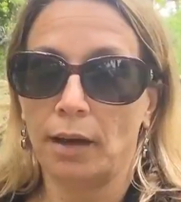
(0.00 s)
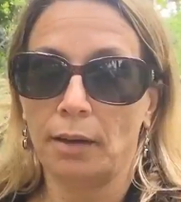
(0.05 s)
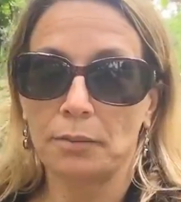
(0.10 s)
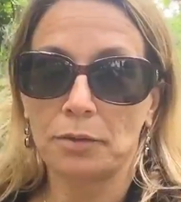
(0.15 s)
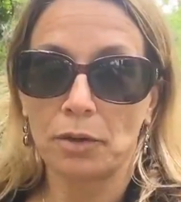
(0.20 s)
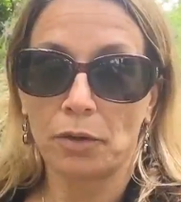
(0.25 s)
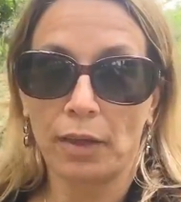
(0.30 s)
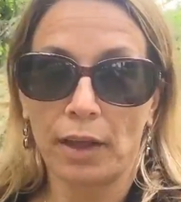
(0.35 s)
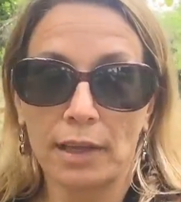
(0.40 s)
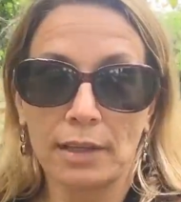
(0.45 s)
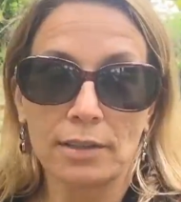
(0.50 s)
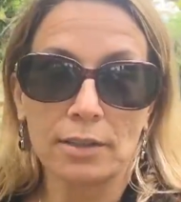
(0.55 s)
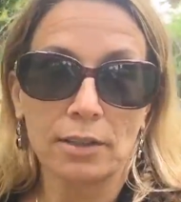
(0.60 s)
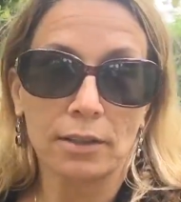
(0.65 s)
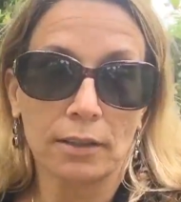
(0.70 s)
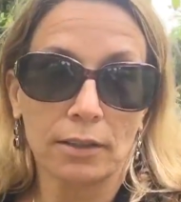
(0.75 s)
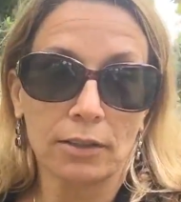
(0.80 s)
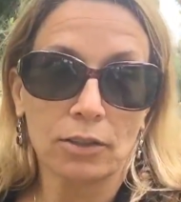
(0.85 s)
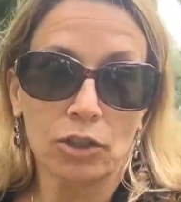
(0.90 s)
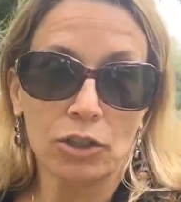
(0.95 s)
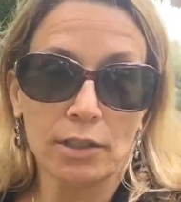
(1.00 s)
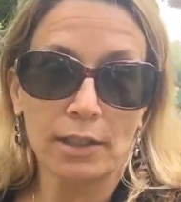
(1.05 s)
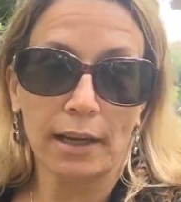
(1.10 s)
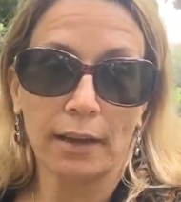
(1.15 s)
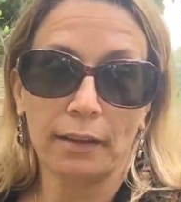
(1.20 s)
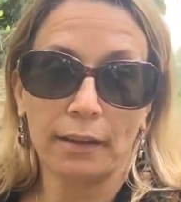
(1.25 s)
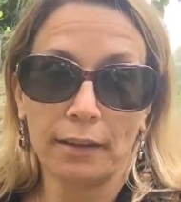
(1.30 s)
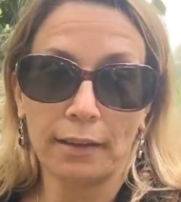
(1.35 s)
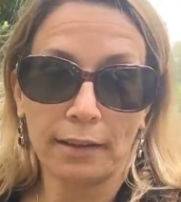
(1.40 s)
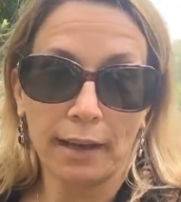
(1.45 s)
So thanks to
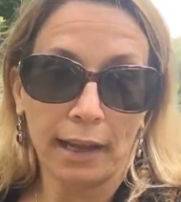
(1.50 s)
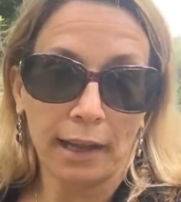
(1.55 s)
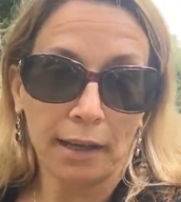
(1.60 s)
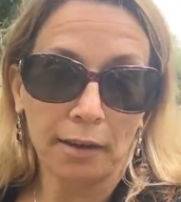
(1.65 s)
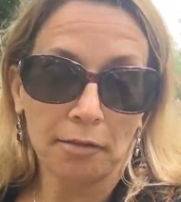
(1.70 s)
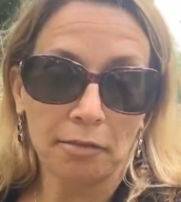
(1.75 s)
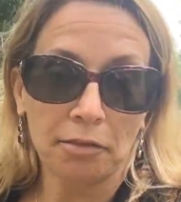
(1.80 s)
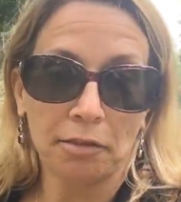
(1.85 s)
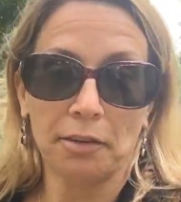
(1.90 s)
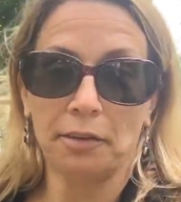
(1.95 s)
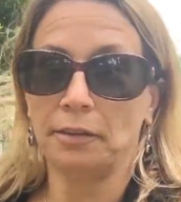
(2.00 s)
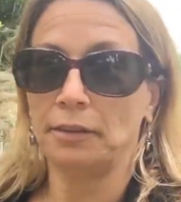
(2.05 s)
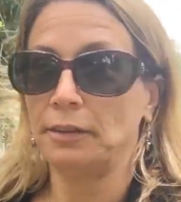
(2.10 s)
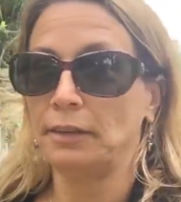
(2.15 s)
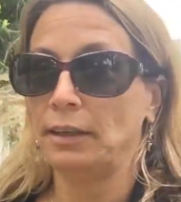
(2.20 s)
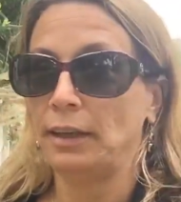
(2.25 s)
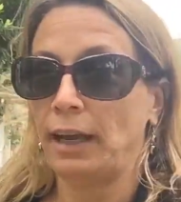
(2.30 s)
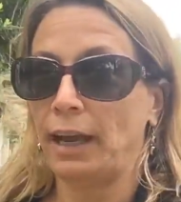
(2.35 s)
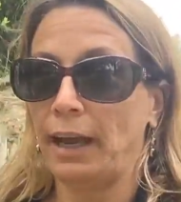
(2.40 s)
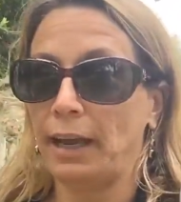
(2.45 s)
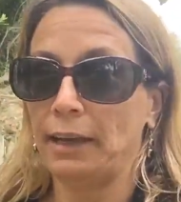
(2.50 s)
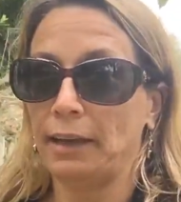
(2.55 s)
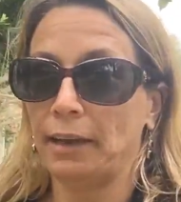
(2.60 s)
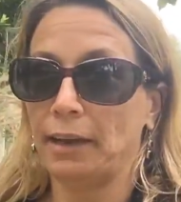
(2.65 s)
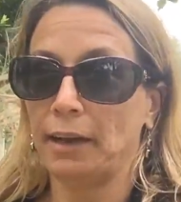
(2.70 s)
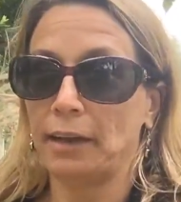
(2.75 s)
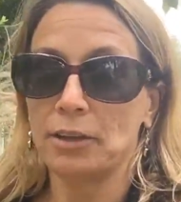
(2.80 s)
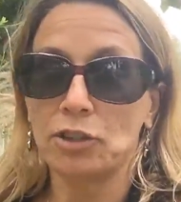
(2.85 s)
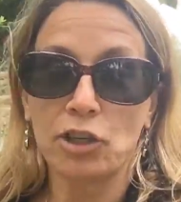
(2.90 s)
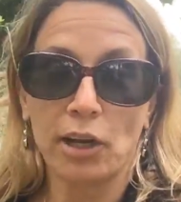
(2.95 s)
Giselle and Dave, and
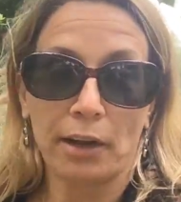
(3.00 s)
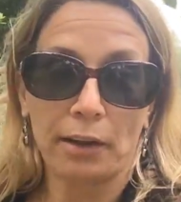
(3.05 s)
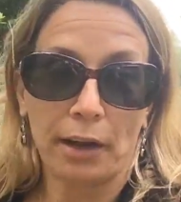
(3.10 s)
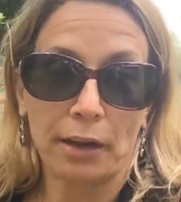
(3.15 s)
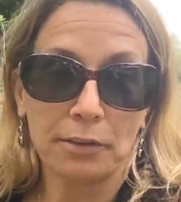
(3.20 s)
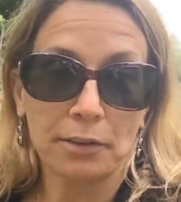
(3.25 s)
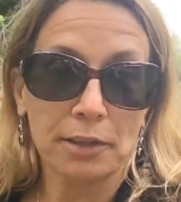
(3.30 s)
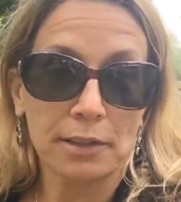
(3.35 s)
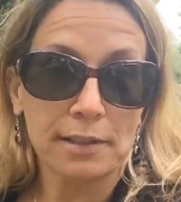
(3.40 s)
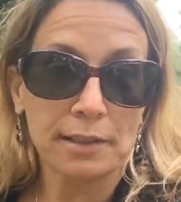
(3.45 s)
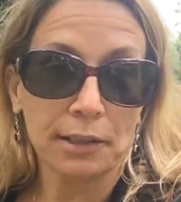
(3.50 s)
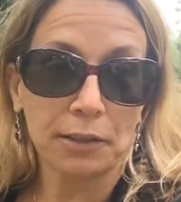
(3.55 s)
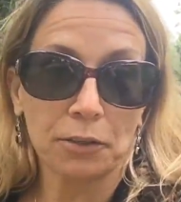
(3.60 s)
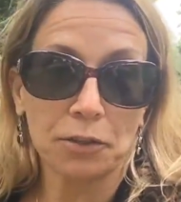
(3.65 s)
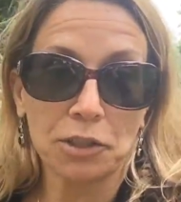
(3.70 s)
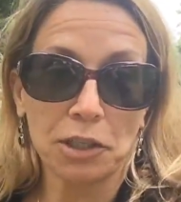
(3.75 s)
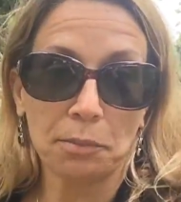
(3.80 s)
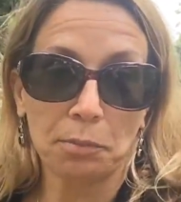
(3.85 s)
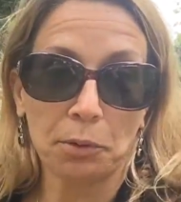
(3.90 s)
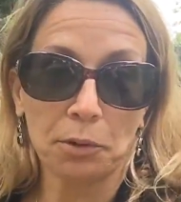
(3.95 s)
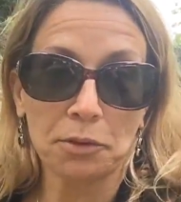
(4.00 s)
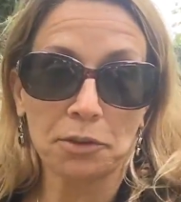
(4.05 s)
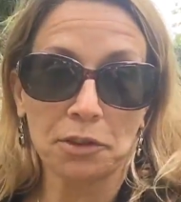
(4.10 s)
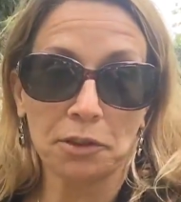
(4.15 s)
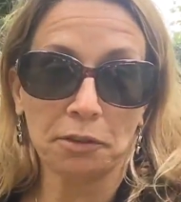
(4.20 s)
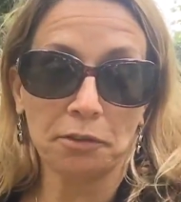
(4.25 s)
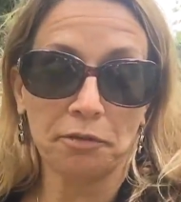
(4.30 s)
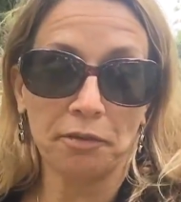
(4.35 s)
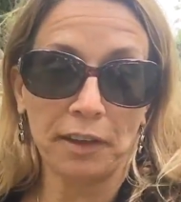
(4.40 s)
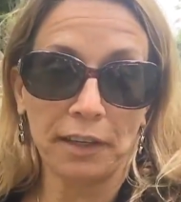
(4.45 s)
shout out to Synergy
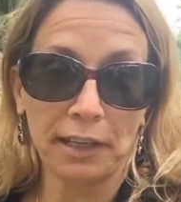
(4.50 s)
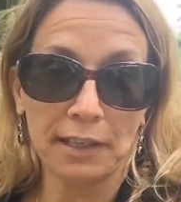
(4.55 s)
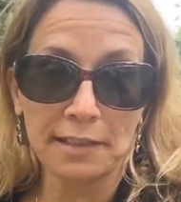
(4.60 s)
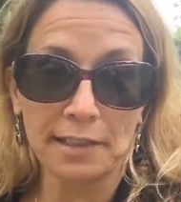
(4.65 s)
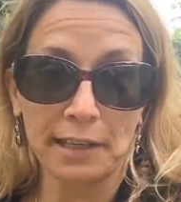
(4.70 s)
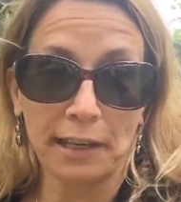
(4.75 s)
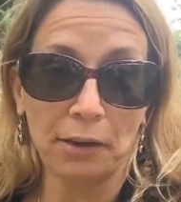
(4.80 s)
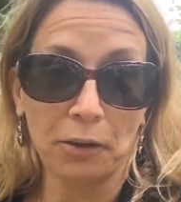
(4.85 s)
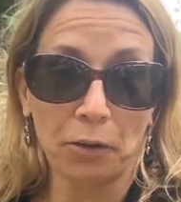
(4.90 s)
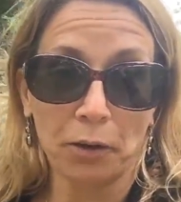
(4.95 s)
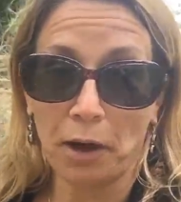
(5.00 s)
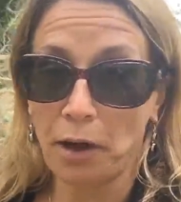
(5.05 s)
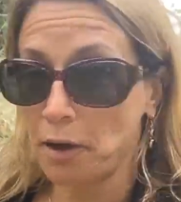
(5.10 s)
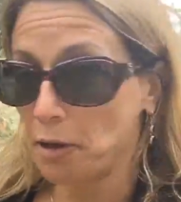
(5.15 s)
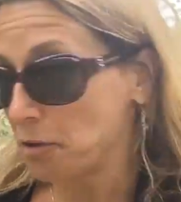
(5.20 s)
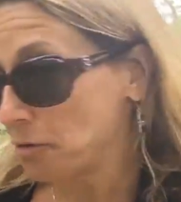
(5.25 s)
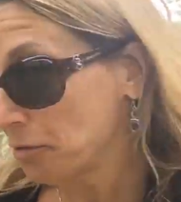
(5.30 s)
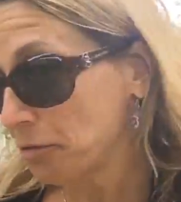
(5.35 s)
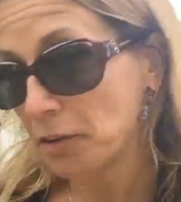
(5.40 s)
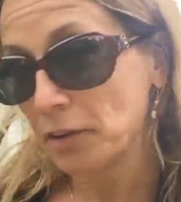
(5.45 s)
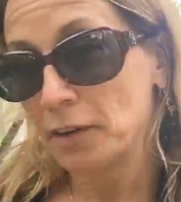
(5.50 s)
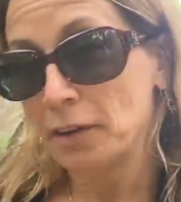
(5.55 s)
Personal Fitness in Elk Grove.